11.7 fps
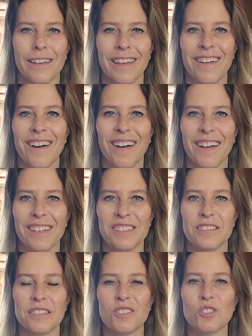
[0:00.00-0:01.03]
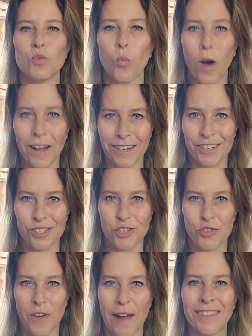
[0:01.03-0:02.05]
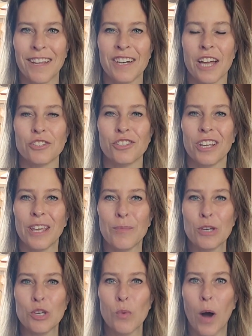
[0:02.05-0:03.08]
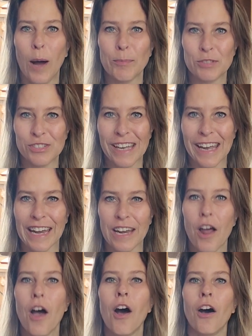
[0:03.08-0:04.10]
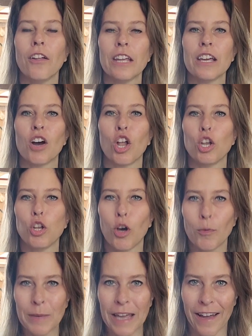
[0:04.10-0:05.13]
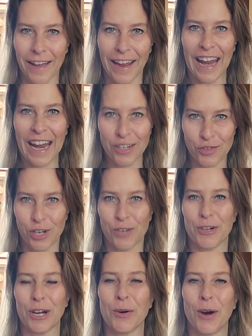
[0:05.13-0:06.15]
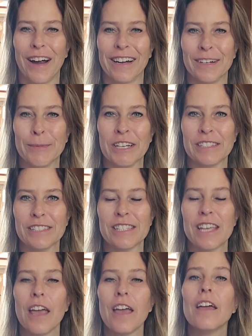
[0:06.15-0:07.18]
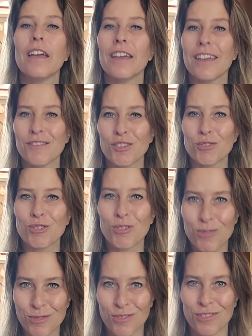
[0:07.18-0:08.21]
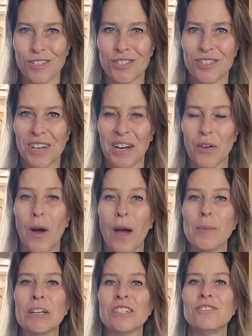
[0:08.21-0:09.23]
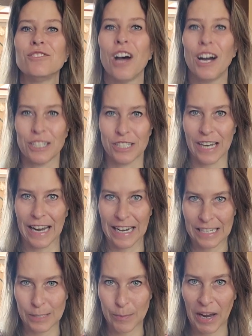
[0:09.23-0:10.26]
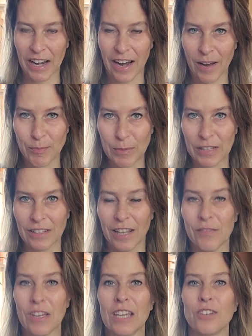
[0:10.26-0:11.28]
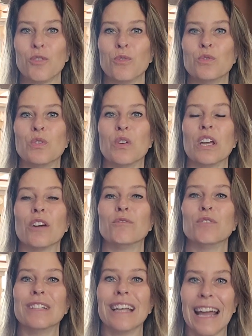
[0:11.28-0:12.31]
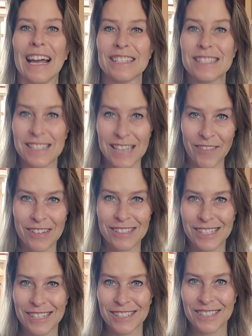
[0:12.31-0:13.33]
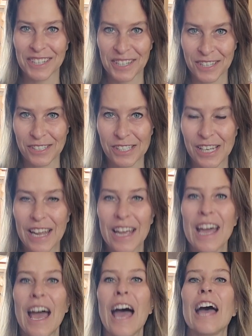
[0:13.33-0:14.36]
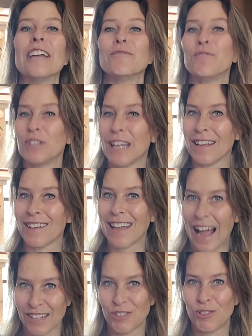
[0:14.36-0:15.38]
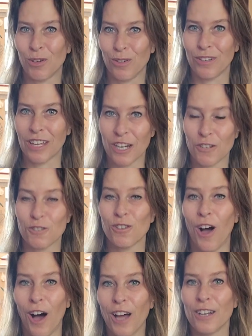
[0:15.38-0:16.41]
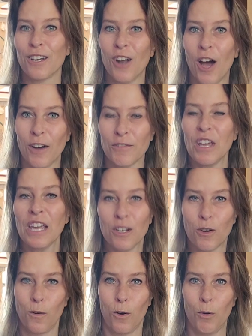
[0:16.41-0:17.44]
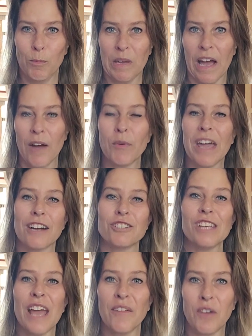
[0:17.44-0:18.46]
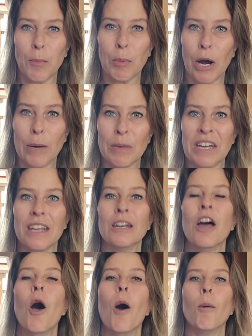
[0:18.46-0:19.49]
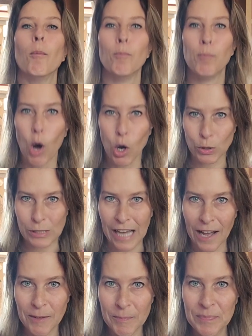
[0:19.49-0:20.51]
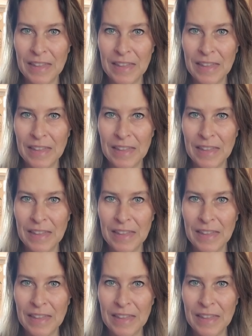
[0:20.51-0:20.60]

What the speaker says: Hey guys, this is Wanda the Traveling Dutchie keeping you up to date on the Colombia entry requirements. If you're new to this channel, I'm a Dutch expat. I've been living in Costa Rica for the last 17 years and for the last 2 years on and off in Colombia. We actually have an apartment in Bogota.